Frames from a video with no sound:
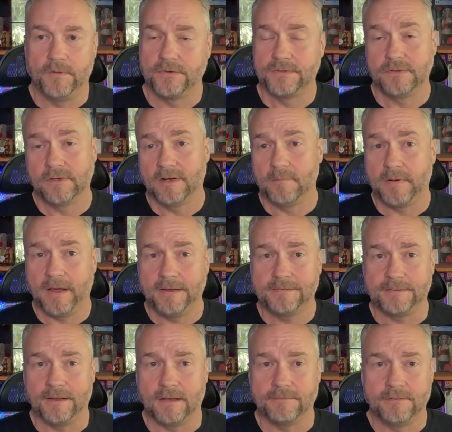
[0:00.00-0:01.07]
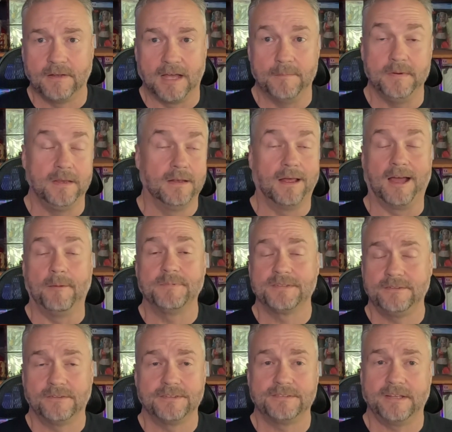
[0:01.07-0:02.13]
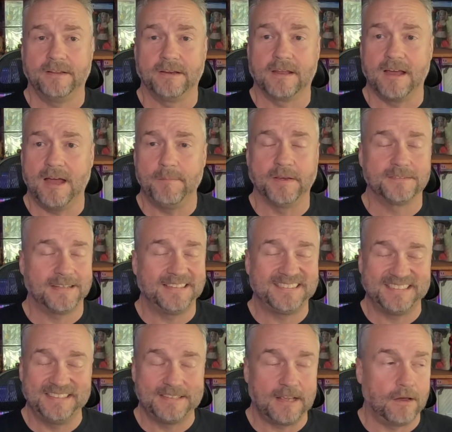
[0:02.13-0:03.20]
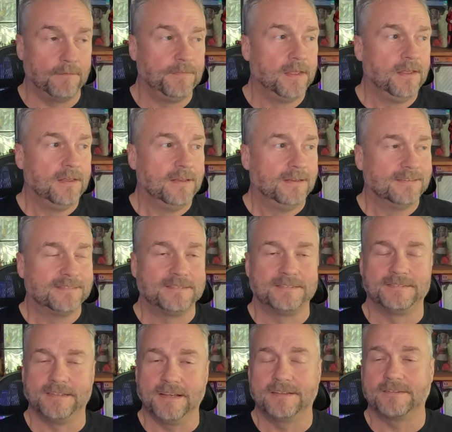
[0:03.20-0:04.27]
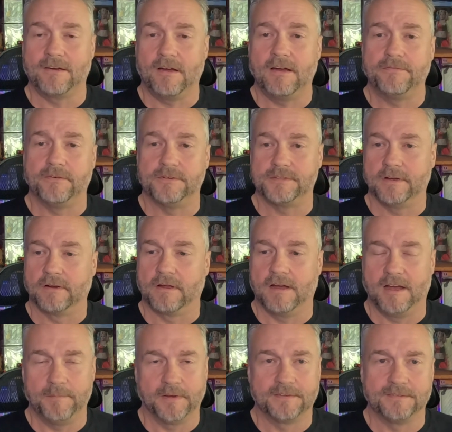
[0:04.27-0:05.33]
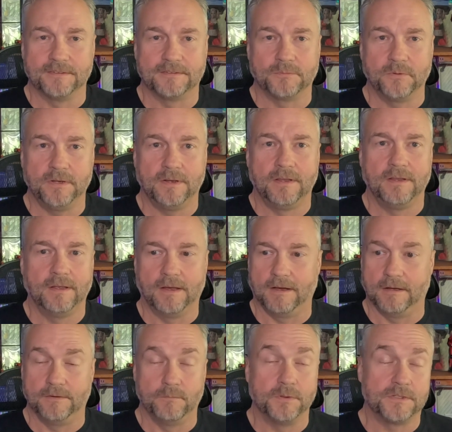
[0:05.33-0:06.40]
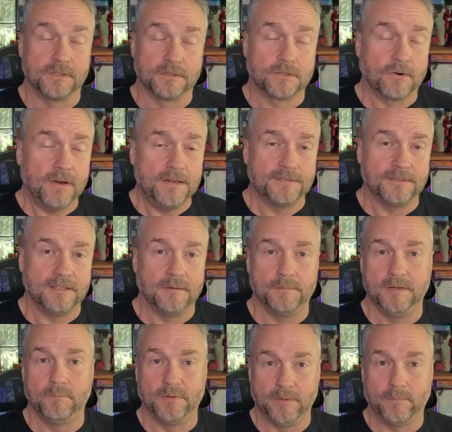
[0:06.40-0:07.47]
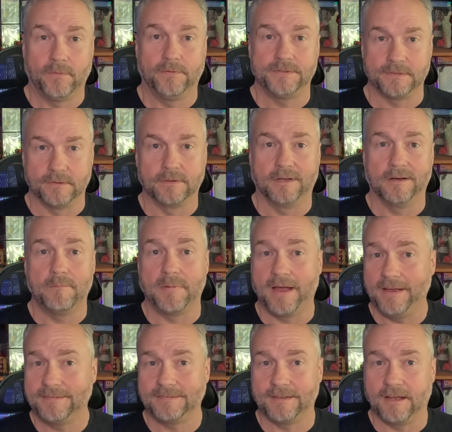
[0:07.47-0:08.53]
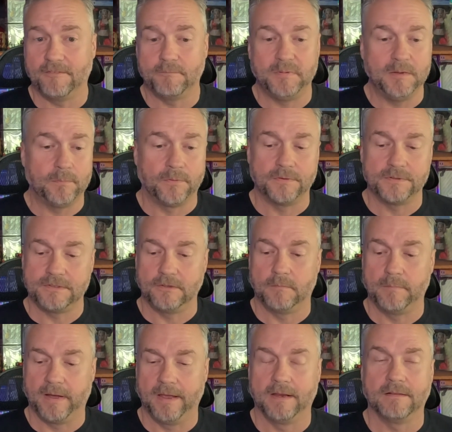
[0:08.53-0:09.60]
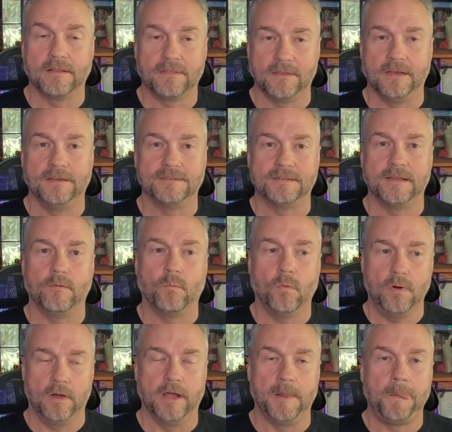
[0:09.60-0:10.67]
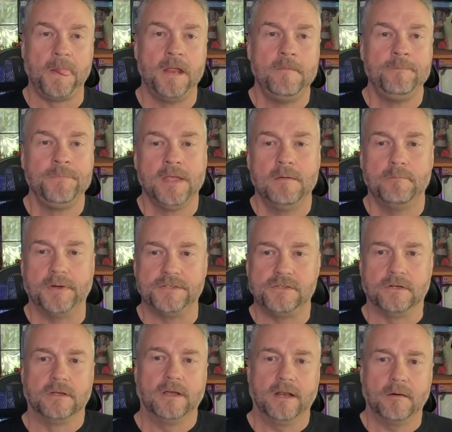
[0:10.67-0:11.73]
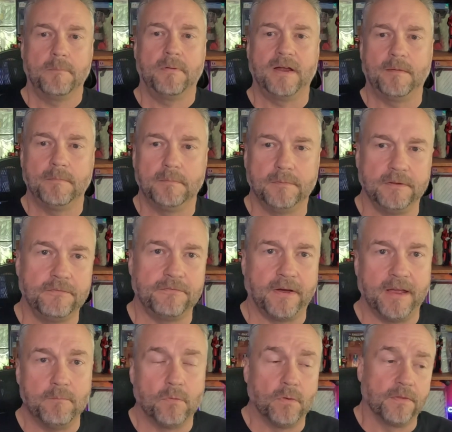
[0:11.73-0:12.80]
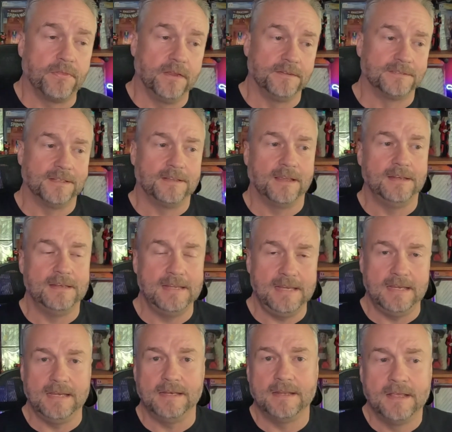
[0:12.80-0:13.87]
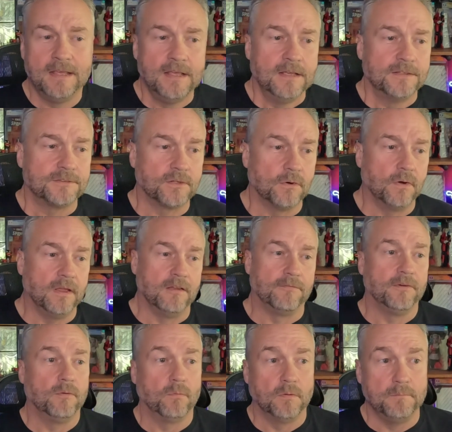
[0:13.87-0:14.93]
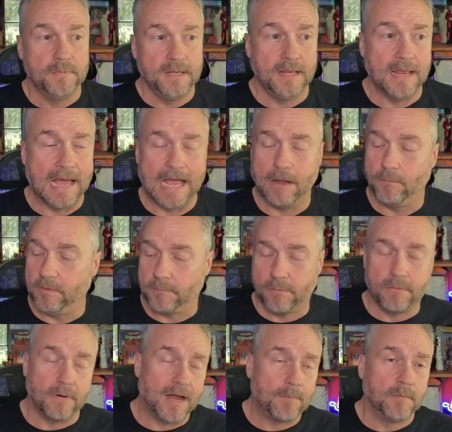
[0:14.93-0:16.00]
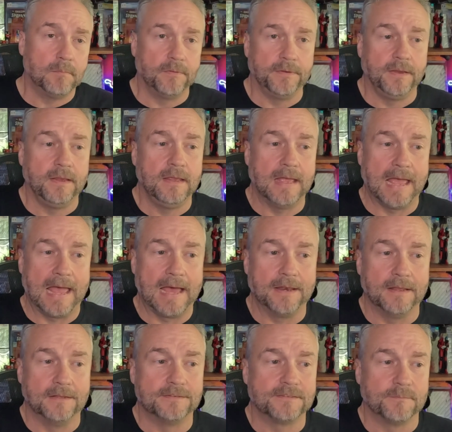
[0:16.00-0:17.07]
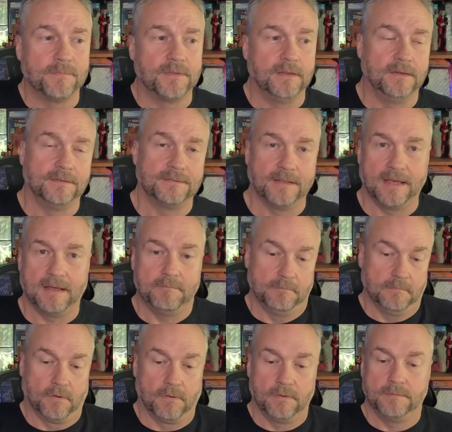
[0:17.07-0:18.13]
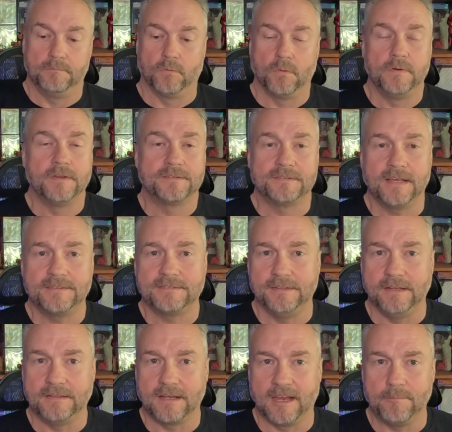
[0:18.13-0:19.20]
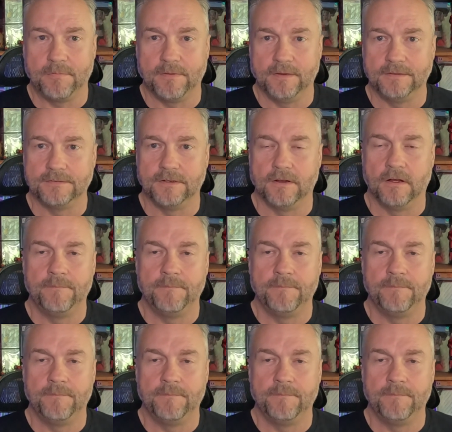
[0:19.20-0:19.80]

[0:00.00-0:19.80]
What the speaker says: They're still going to buy stuff. I mean, I'm still selling comics. I sent out 6 offers on comics this week, which is crazy. I mean, people are still going to buy stuff. People are still buying the things they want, but you're going to probably find more things that they need. So if it were me, I would probably add in some things that are more necessity type things.